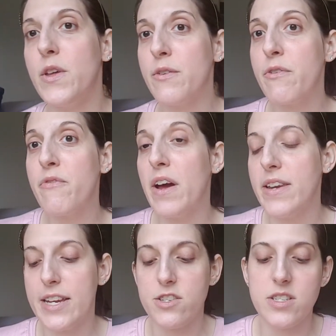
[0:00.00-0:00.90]
different
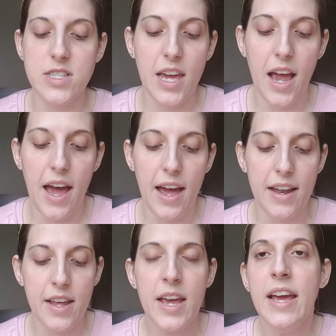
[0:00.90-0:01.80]
foundations they
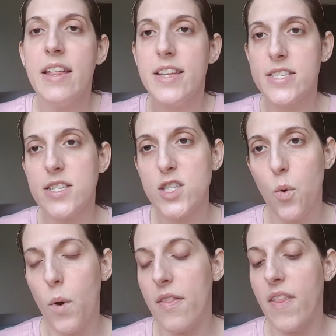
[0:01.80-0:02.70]
had. This is the
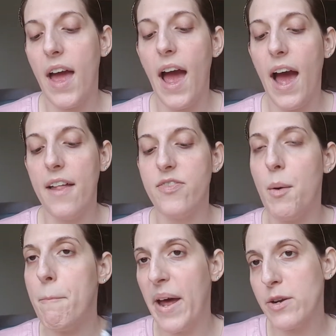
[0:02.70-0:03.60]
one that had the
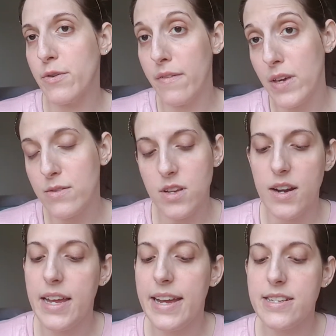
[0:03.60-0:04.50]
better reviews on it.